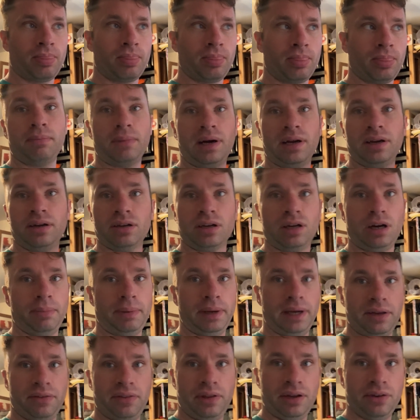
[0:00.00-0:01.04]
Man and
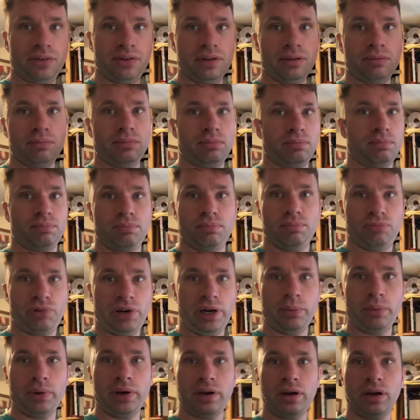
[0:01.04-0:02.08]
Cuphead. That's a
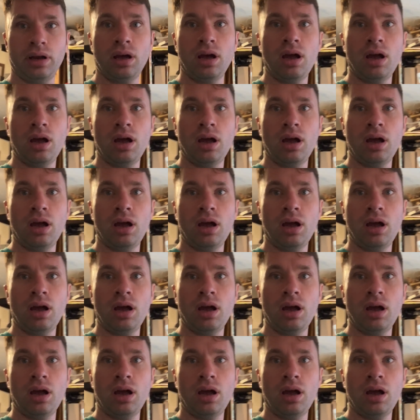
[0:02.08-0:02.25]
brain one.